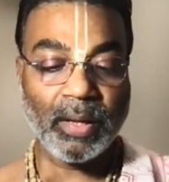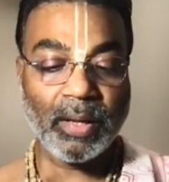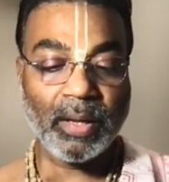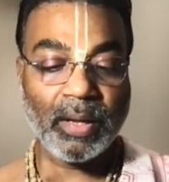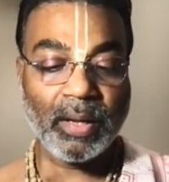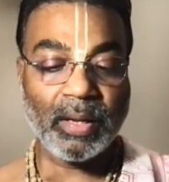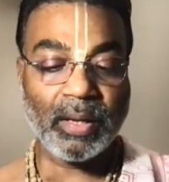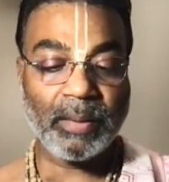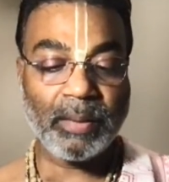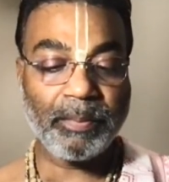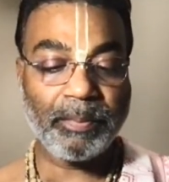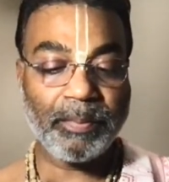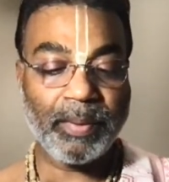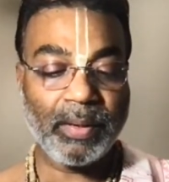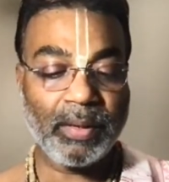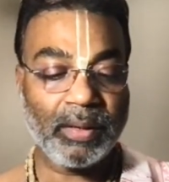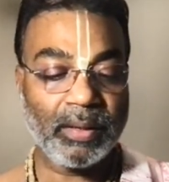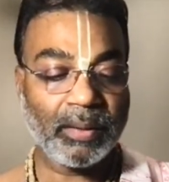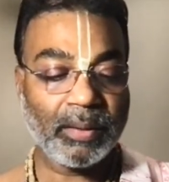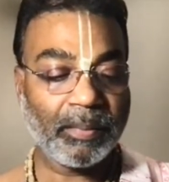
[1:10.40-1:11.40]

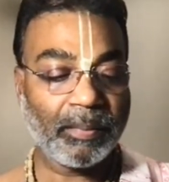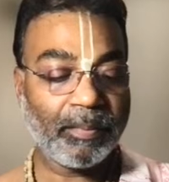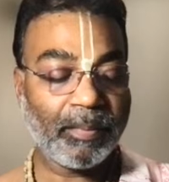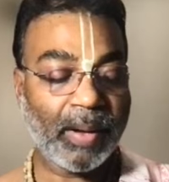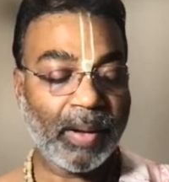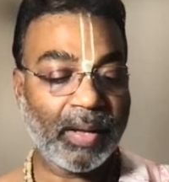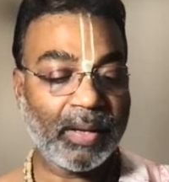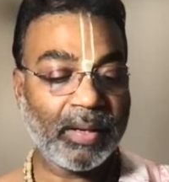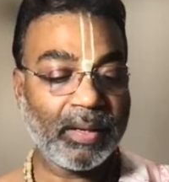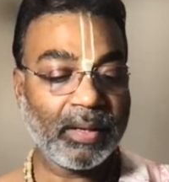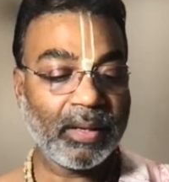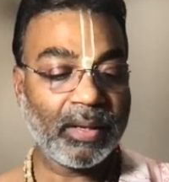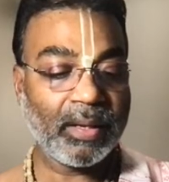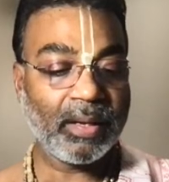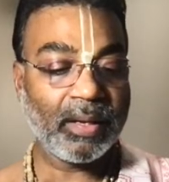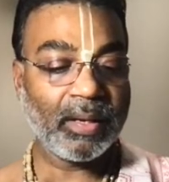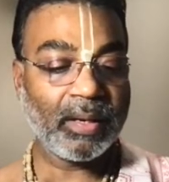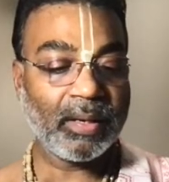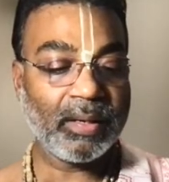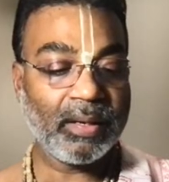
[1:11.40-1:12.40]
Impelled by
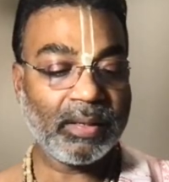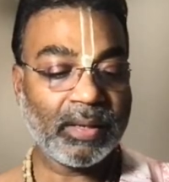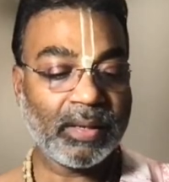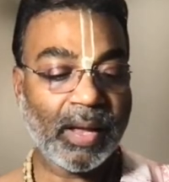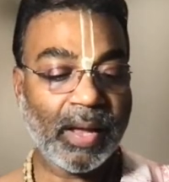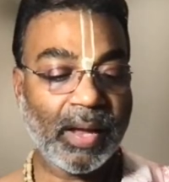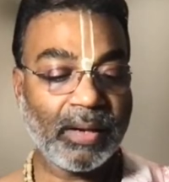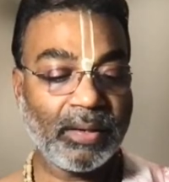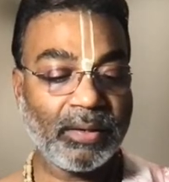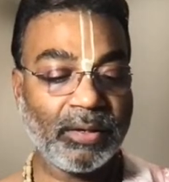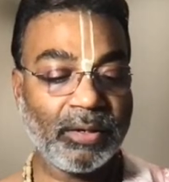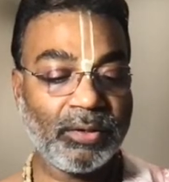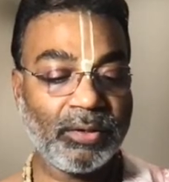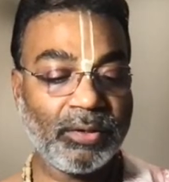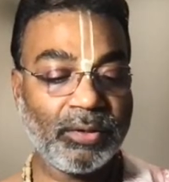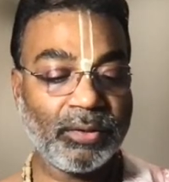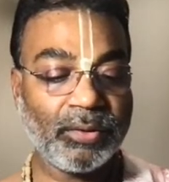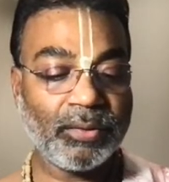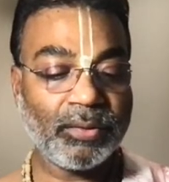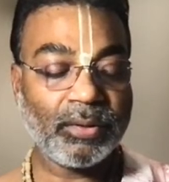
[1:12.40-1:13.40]
this
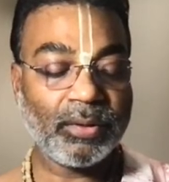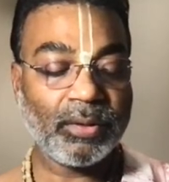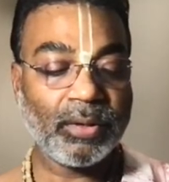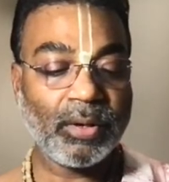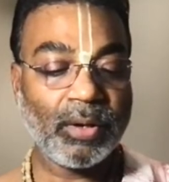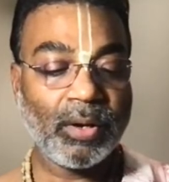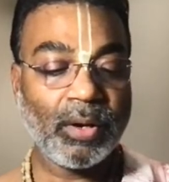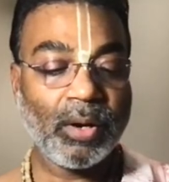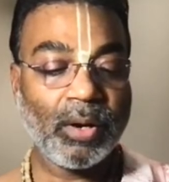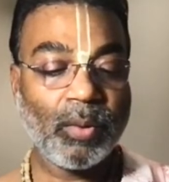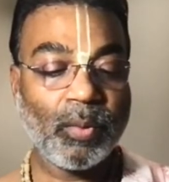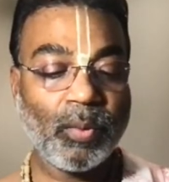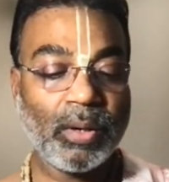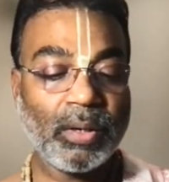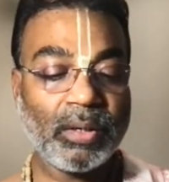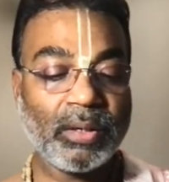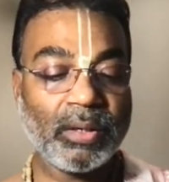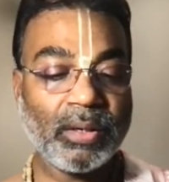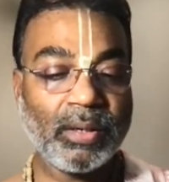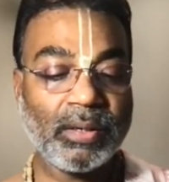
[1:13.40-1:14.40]
attitude, one
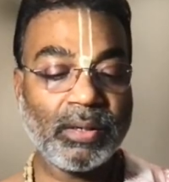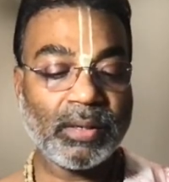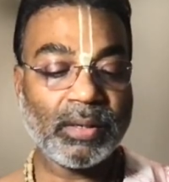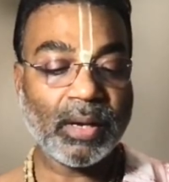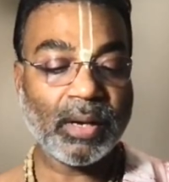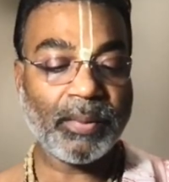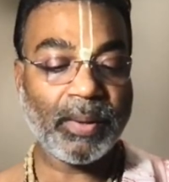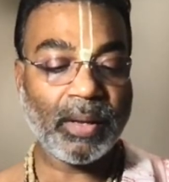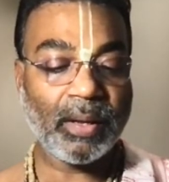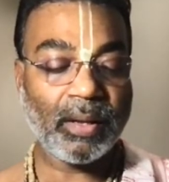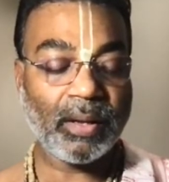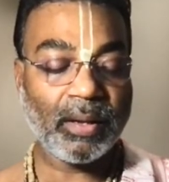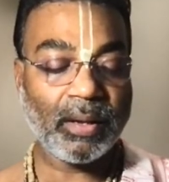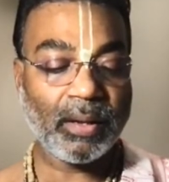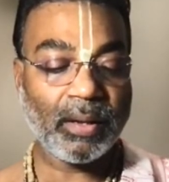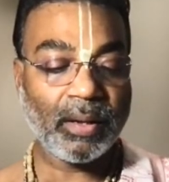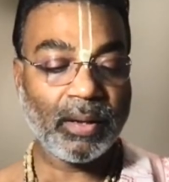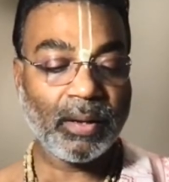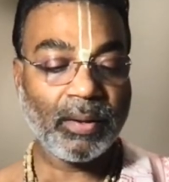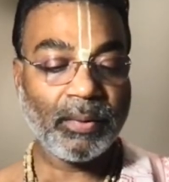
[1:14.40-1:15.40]
turns away
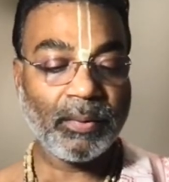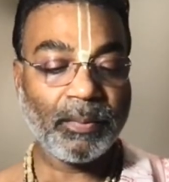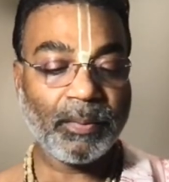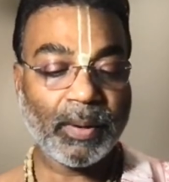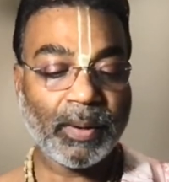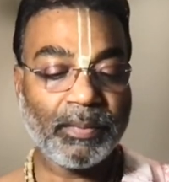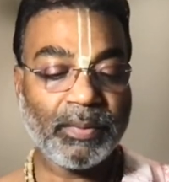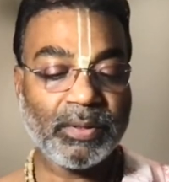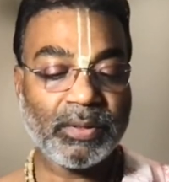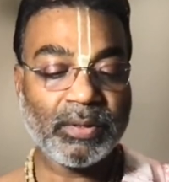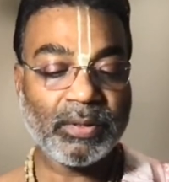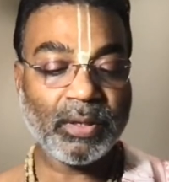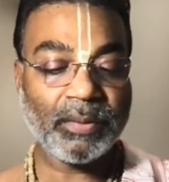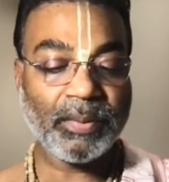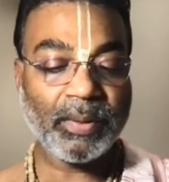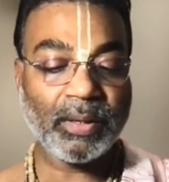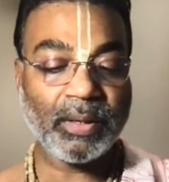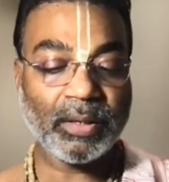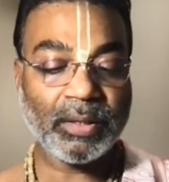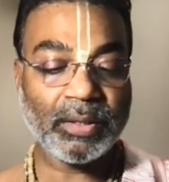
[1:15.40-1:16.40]
from
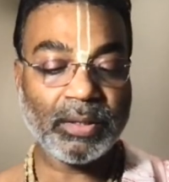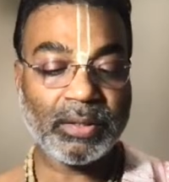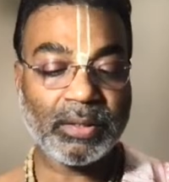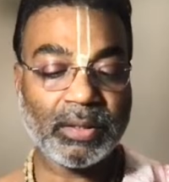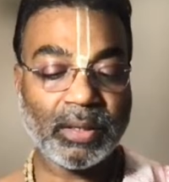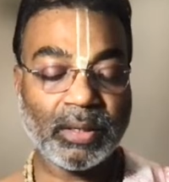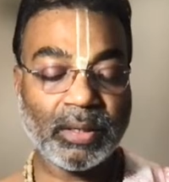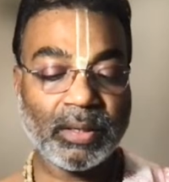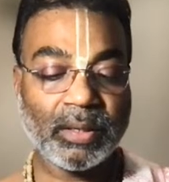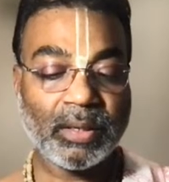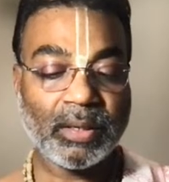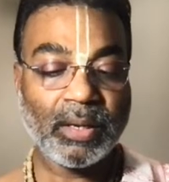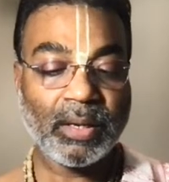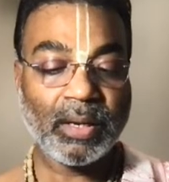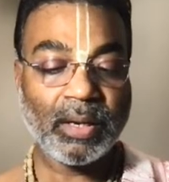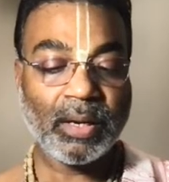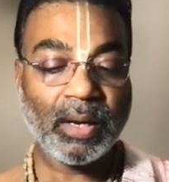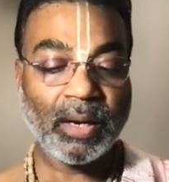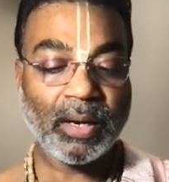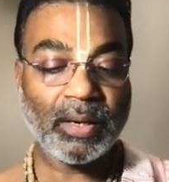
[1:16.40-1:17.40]
serving Krishna
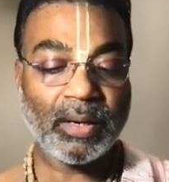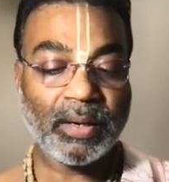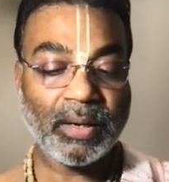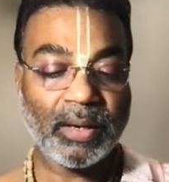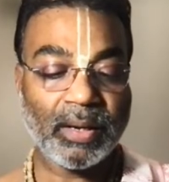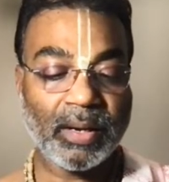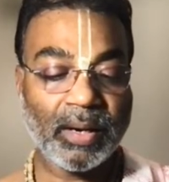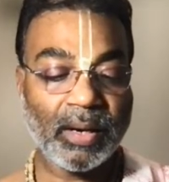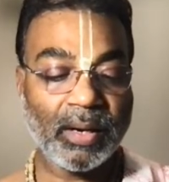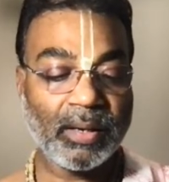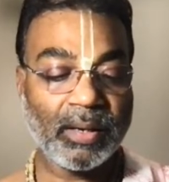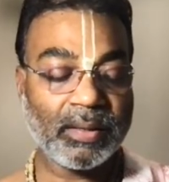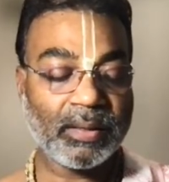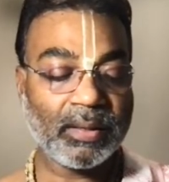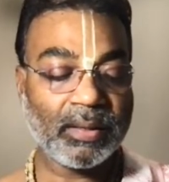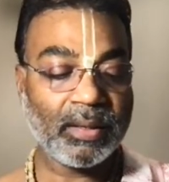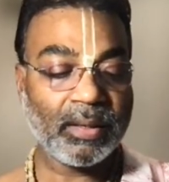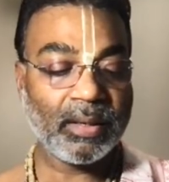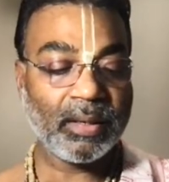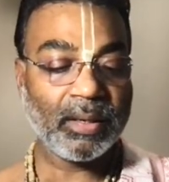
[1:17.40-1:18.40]
and regards
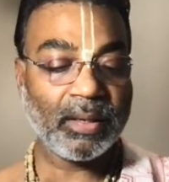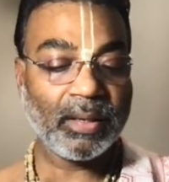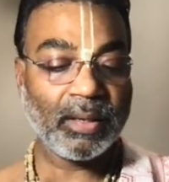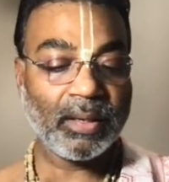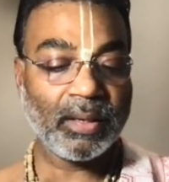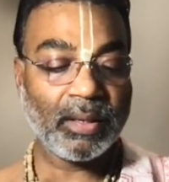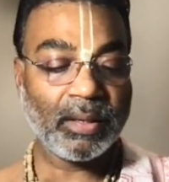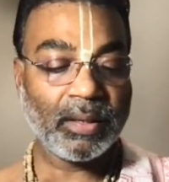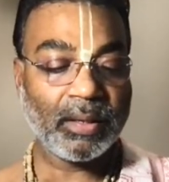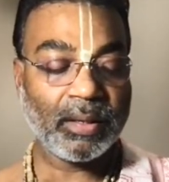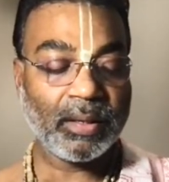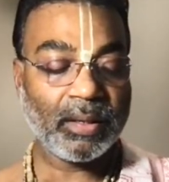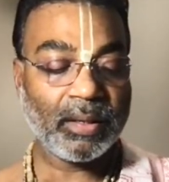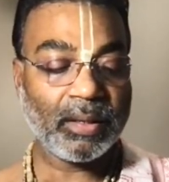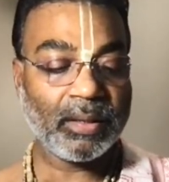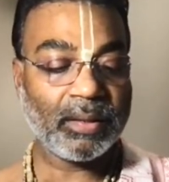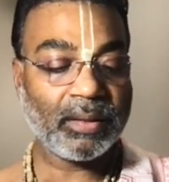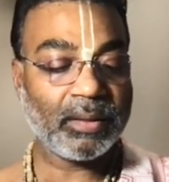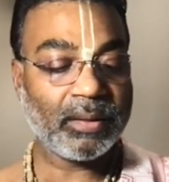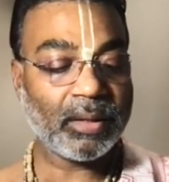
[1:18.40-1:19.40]

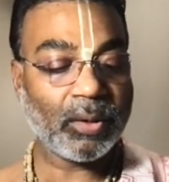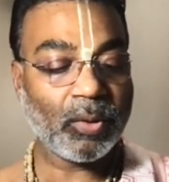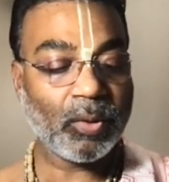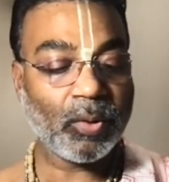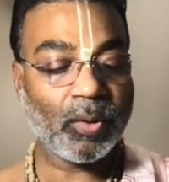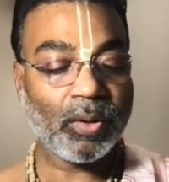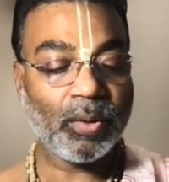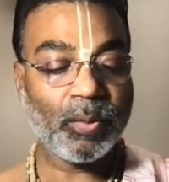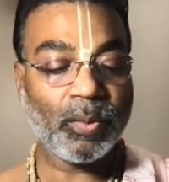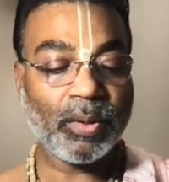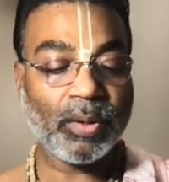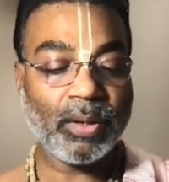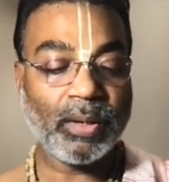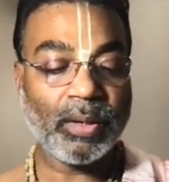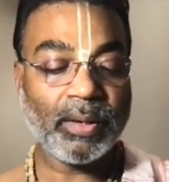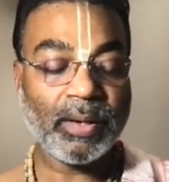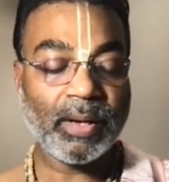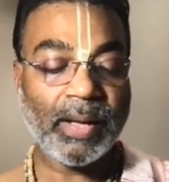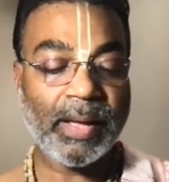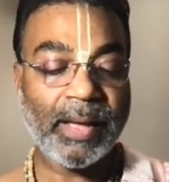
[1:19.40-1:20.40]
the whole world
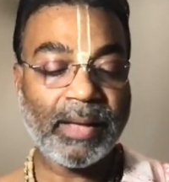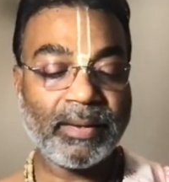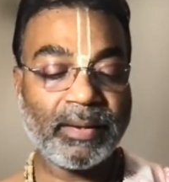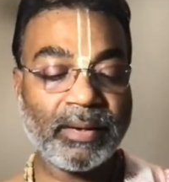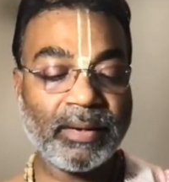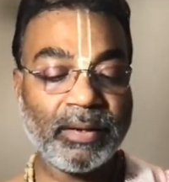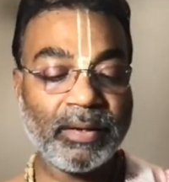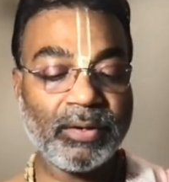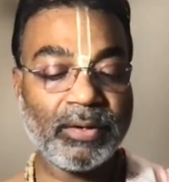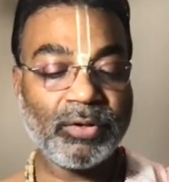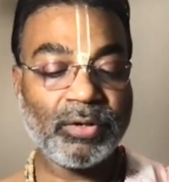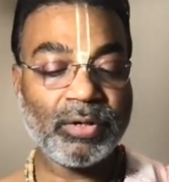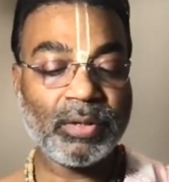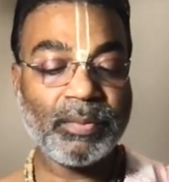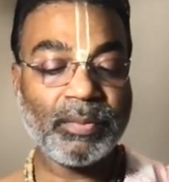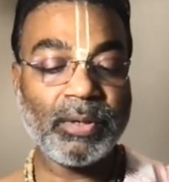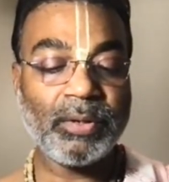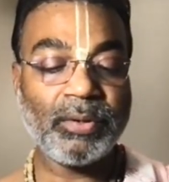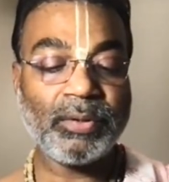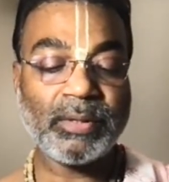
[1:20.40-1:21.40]
as an
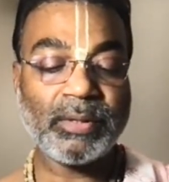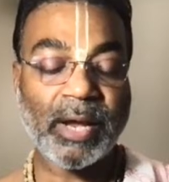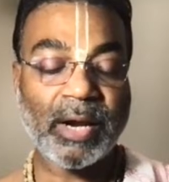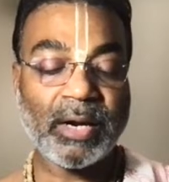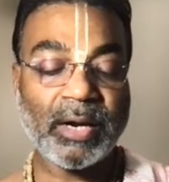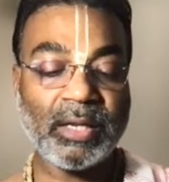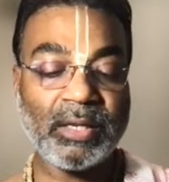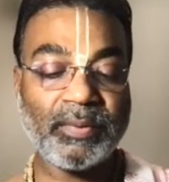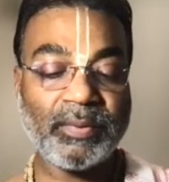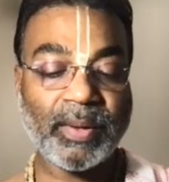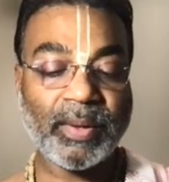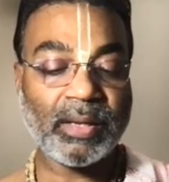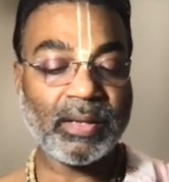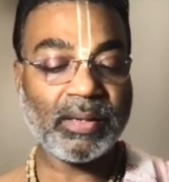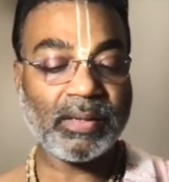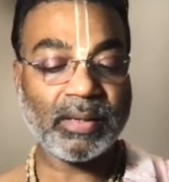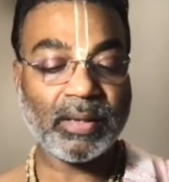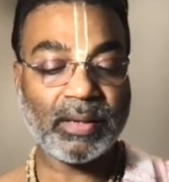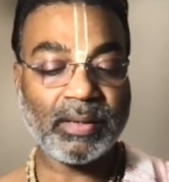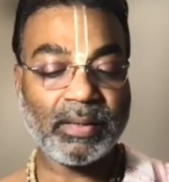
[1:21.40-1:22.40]
instrument to satisfy
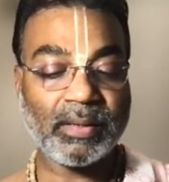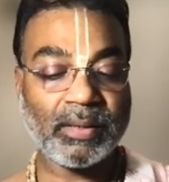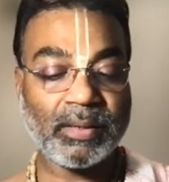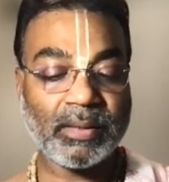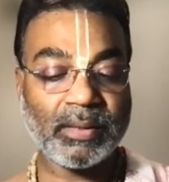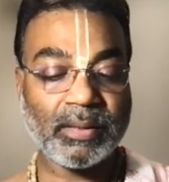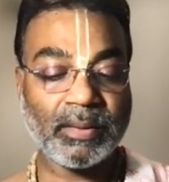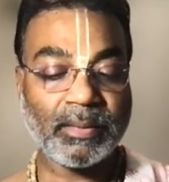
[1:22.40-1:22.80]
his senses.